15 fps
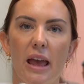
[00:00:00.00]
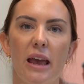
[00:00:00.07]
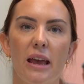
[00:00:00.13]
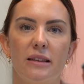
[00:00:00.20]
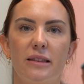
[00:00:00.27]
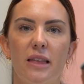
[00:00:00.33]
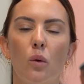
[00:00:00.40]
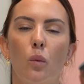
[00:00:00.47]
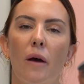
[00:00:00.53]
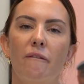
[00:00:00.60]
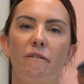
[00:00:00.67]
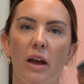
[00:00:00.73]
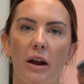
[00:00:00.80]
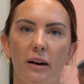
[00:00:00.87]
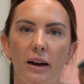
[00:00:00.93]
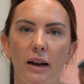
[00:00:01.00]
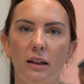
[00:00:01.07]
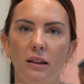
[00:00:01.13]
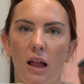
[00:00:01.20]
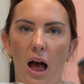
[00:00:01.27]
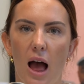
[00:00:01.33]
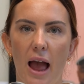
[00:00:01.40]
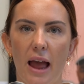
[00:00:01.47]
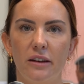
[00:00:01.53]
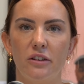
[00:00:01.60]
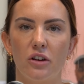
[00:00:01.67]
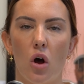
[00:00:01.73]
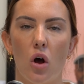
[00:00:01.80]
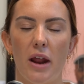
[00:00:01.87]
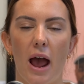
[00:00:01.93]
is that we're very aligned
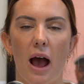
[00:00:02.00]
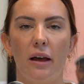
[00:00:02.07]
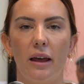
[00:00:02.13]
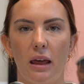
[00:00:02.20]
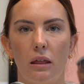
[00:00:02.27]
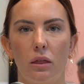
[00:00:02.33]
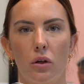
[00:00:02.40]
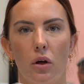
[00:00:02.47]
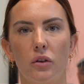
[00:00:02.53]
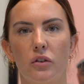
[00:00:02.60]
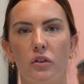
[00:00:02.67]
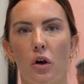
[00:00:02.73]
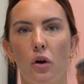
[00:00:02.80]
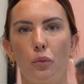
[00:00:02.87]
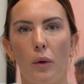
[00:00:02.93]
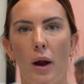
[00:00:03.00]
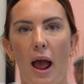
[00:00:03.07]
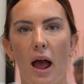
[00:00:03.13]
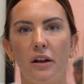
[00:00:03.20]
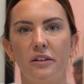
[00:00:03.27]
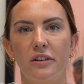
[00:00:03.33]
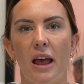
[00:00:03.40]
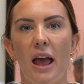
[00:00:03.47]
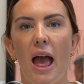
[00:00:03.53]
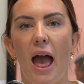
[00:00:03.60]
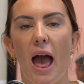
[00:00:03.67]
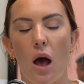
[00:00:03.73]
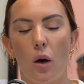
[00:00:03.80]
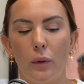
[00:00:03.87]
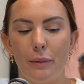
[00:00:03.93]
on our ethos around
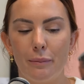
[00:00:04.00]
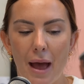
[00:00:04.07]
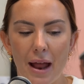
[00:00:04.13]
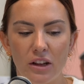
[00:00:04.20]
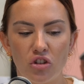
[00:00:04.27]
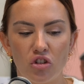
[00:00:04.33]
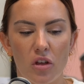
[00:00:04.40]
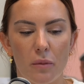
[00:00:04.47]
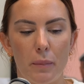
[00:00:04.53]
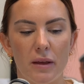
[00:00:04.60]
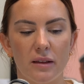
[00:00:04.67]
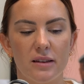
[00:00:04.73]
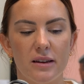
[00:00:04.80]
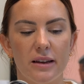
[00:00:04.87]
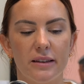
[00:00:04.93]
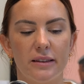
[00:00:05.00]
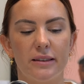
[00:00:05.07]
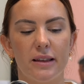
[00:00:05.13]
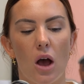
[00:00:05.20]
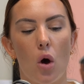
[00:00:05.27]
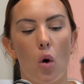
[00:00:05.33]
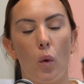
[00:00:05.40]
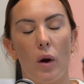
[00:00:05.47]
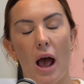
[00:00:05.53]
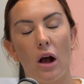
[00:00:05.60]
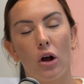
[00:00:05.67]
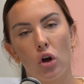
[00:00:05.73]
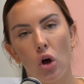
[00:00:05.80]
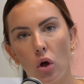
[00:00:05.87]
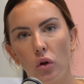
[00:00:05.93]
how we manage the business, what
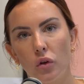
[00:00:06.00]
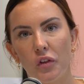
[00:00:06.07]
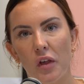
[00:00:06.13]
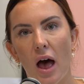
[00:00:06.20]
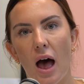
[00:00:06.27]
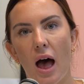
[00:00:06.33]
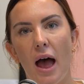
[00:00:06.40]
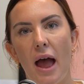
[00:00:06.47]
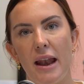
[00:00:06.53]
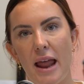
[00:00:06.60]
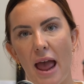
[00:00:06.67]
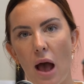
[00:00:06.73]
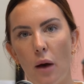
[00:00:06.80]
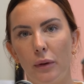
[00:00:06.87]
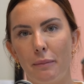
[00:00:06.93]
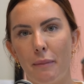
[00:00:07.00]
our goals are, and how we